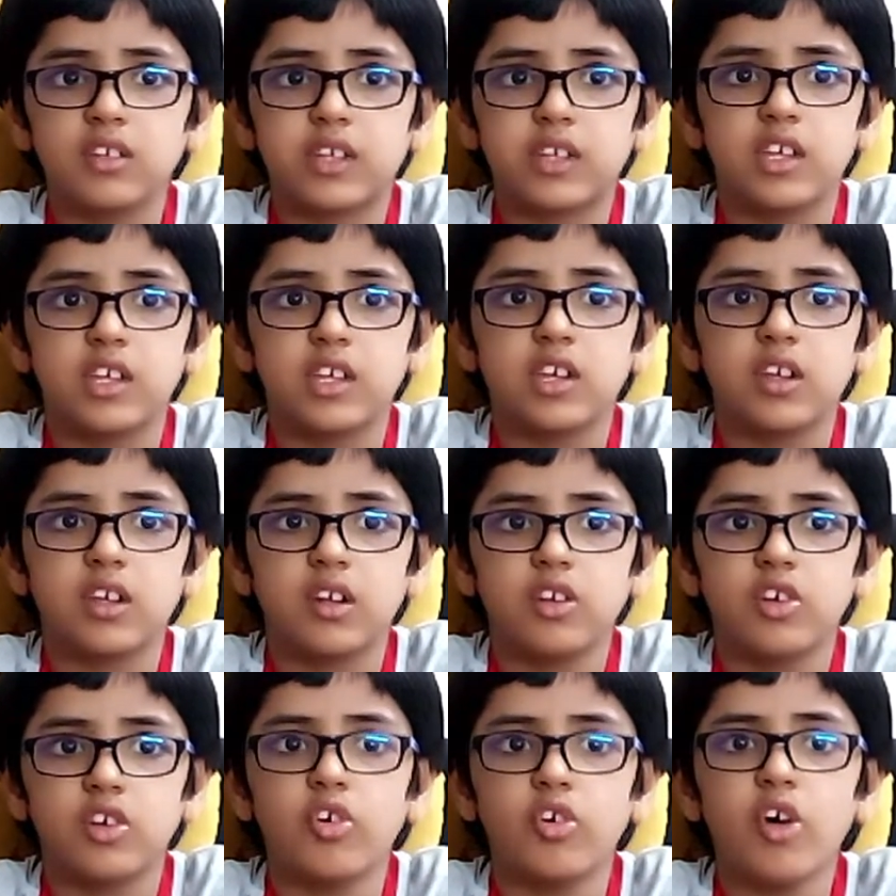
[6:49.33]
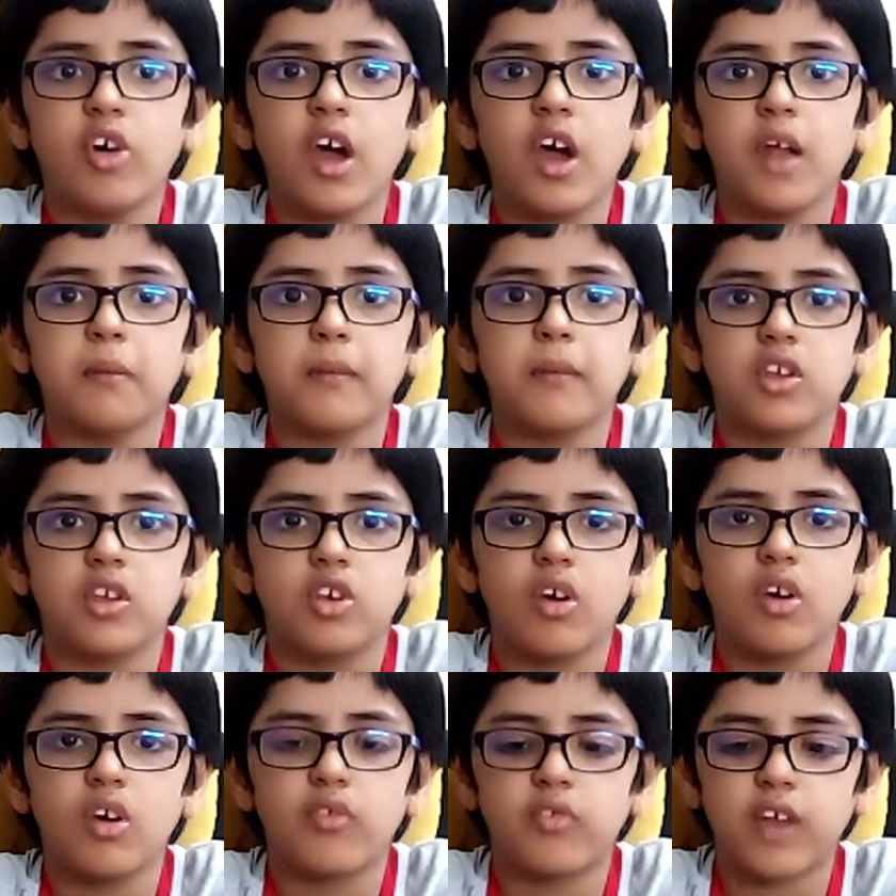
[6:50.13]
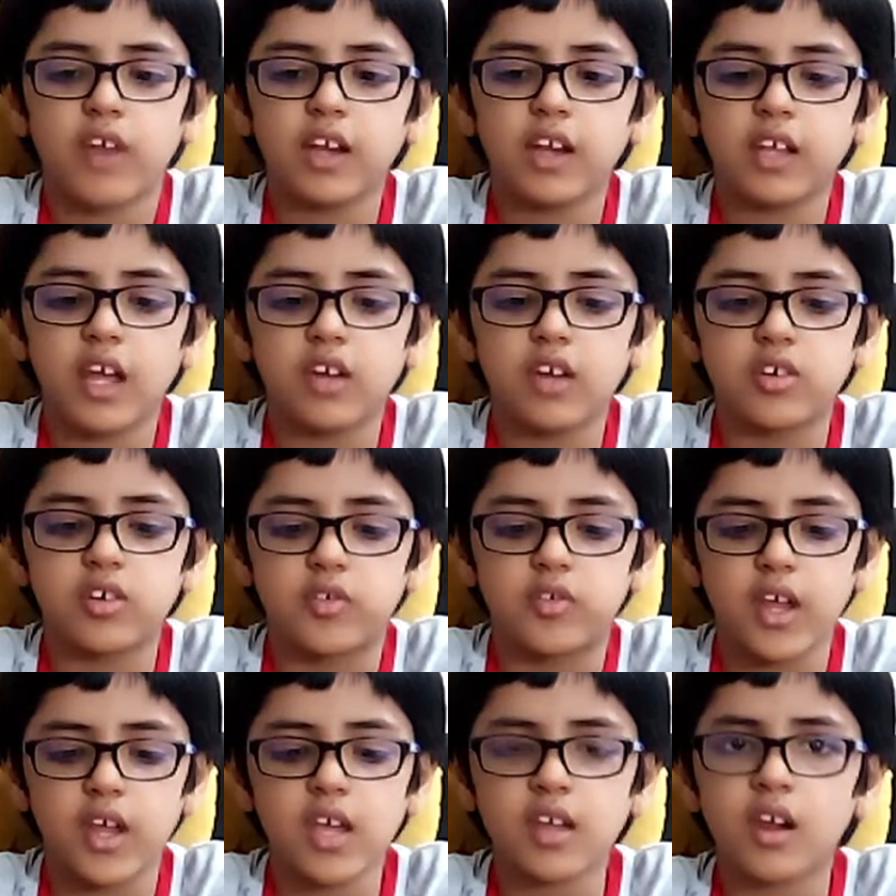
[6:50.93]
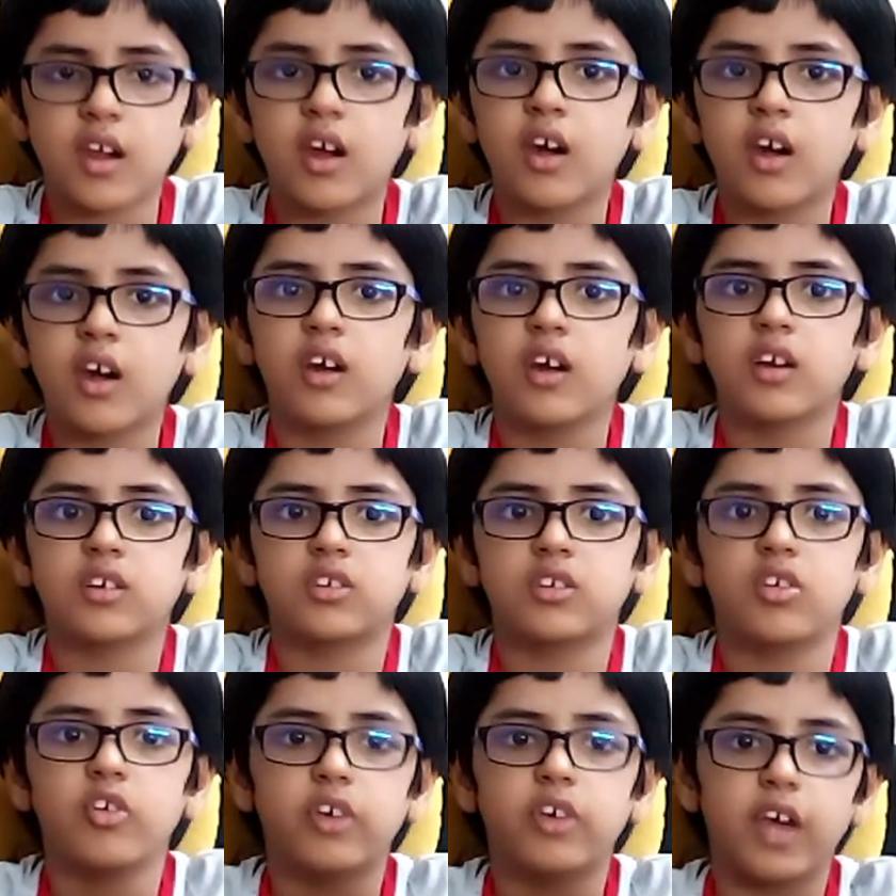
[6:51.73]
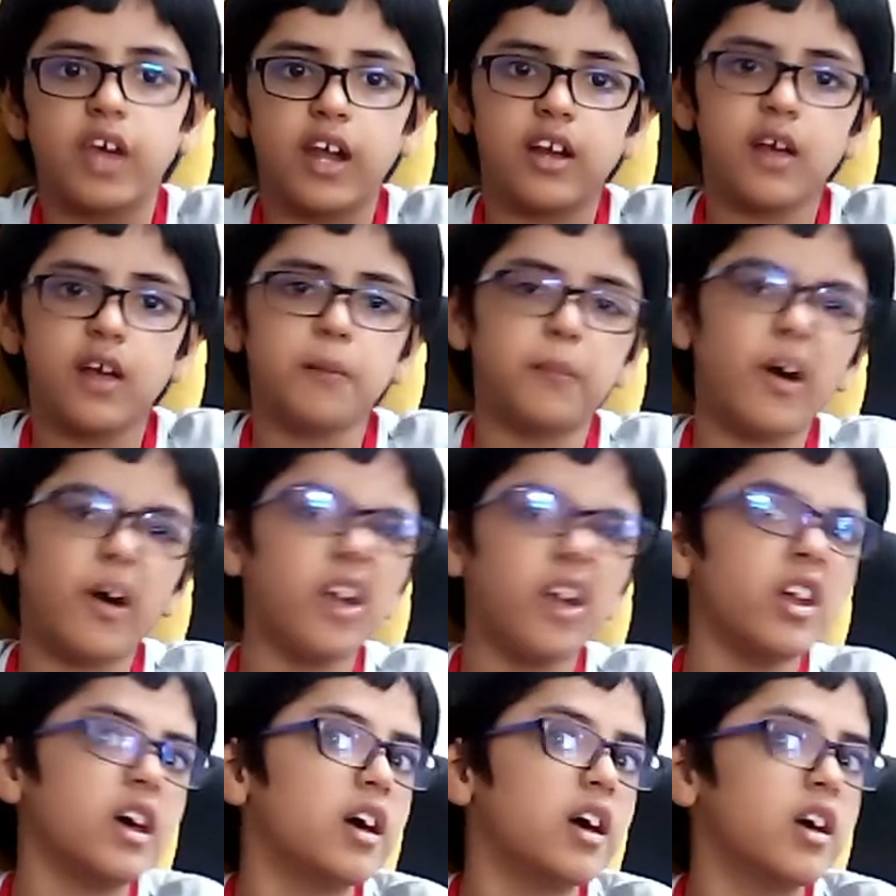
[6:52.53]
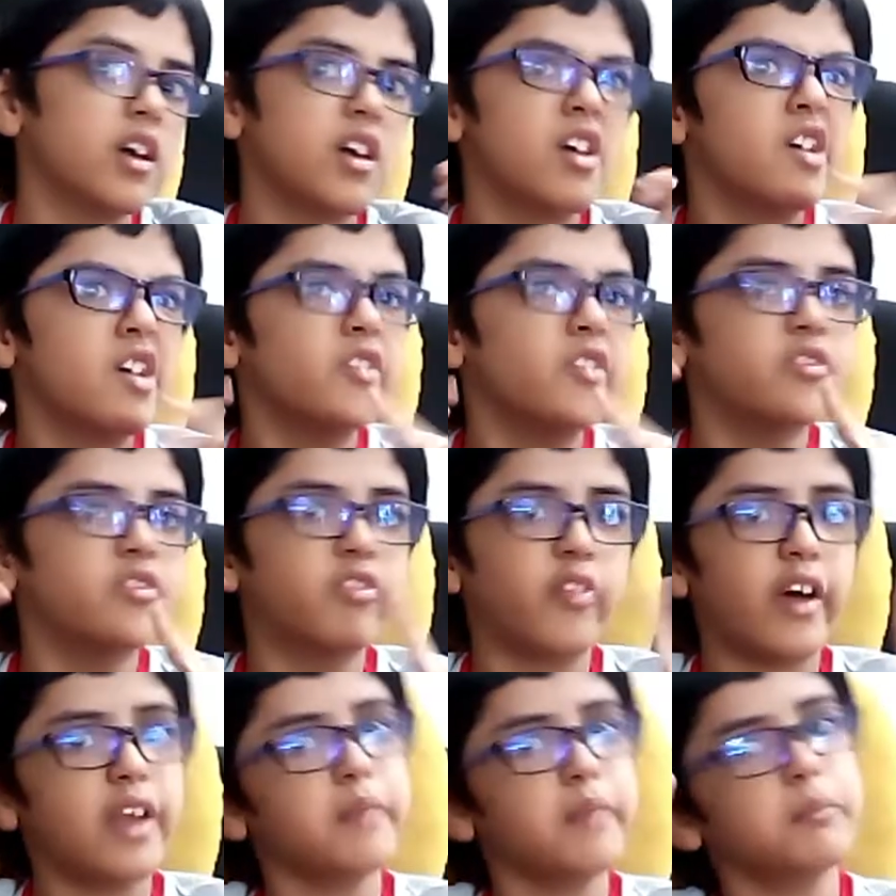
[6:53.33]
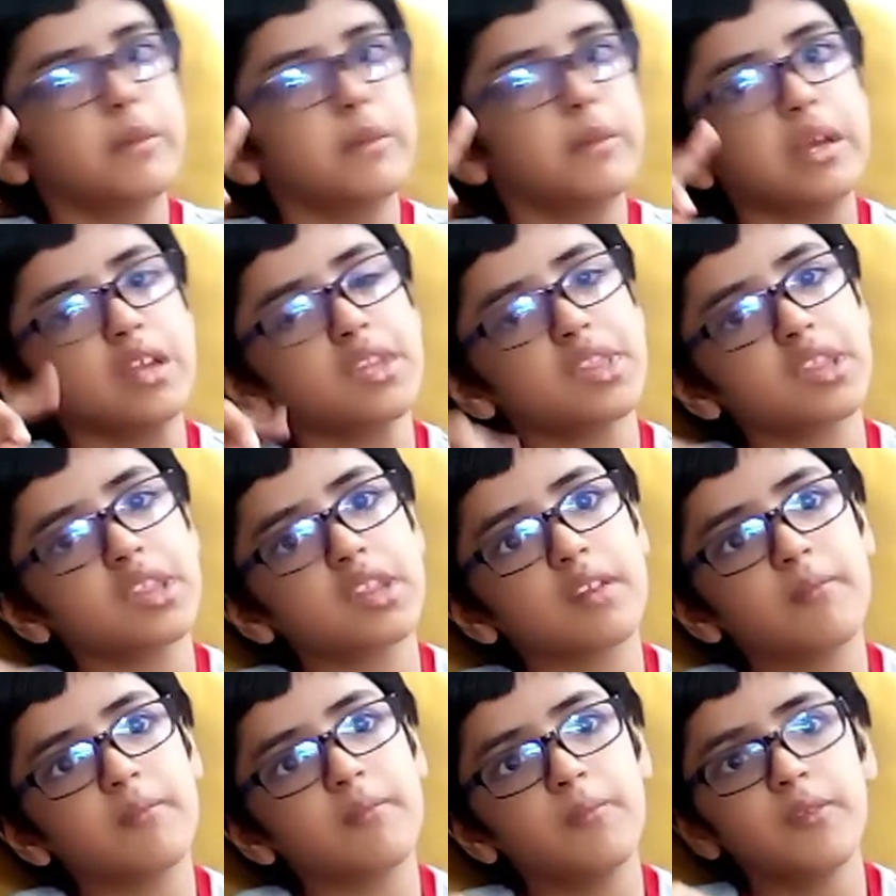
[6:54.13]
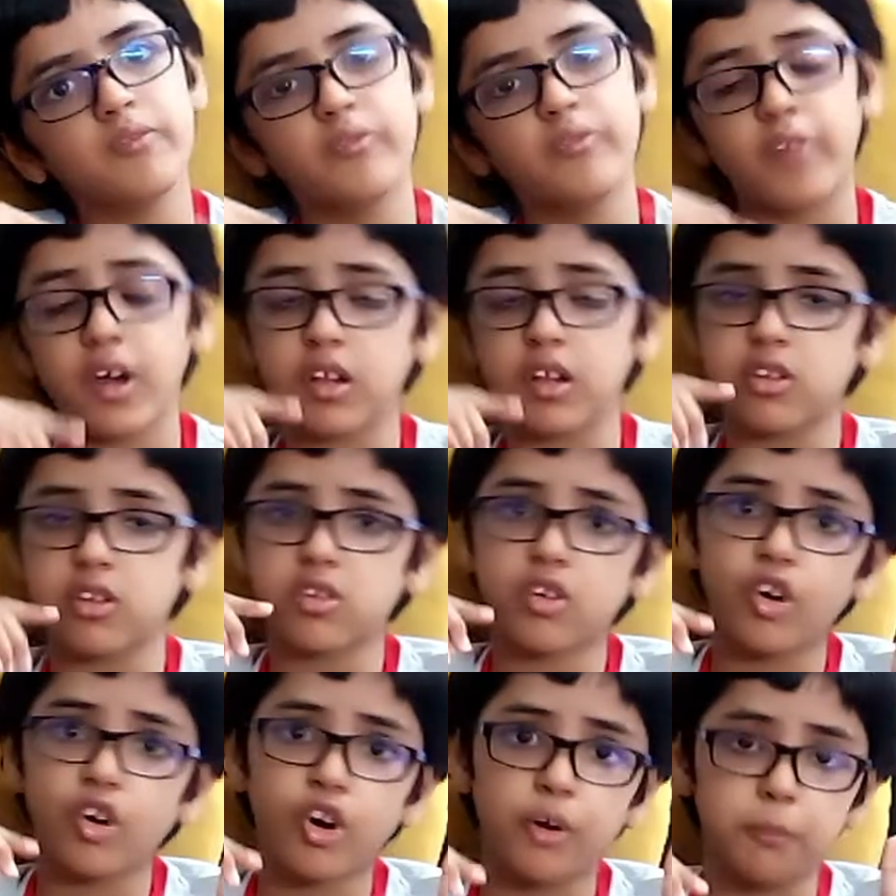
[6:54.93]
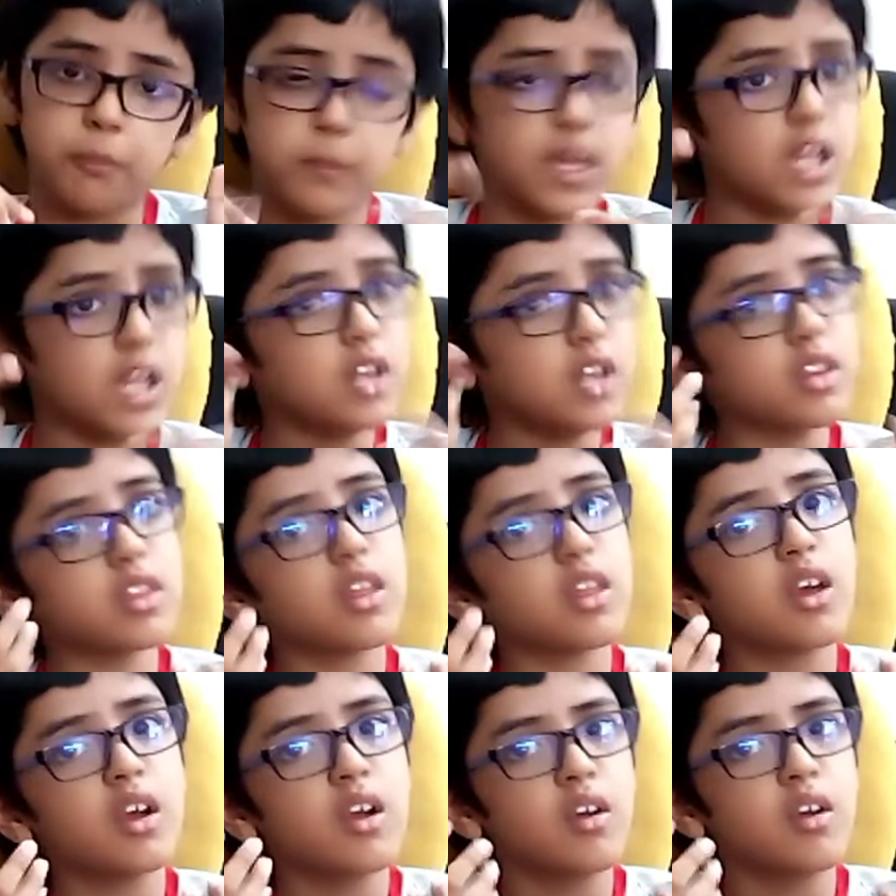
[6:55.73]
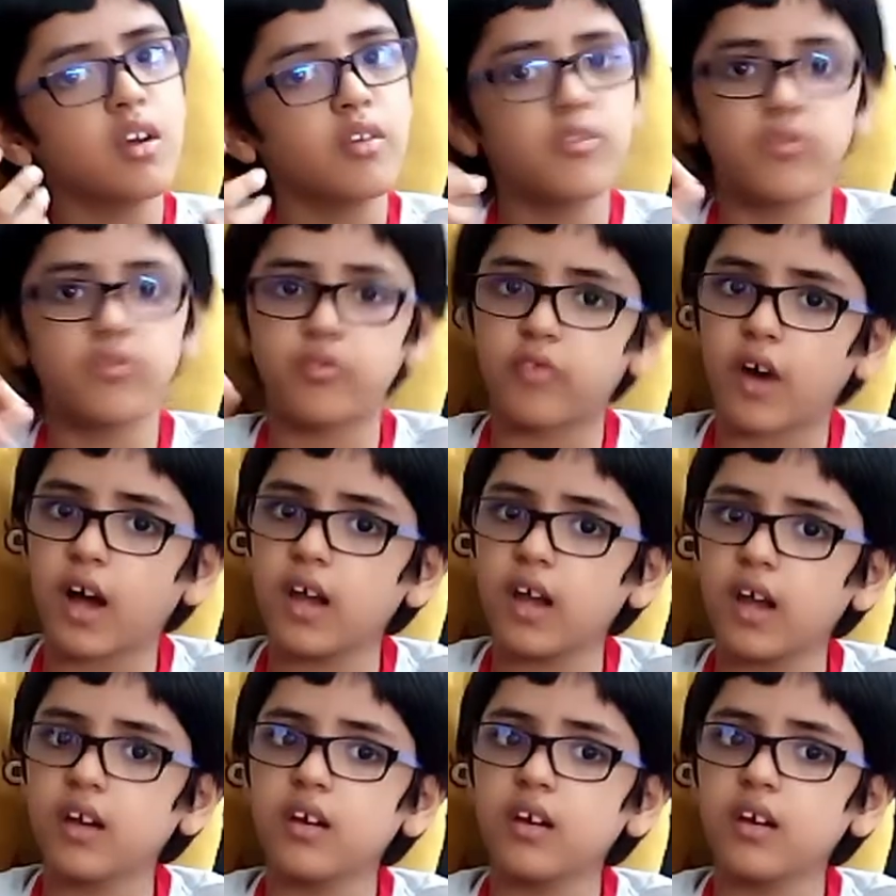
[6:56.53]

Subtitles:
and your friend can drink together, but one straw means one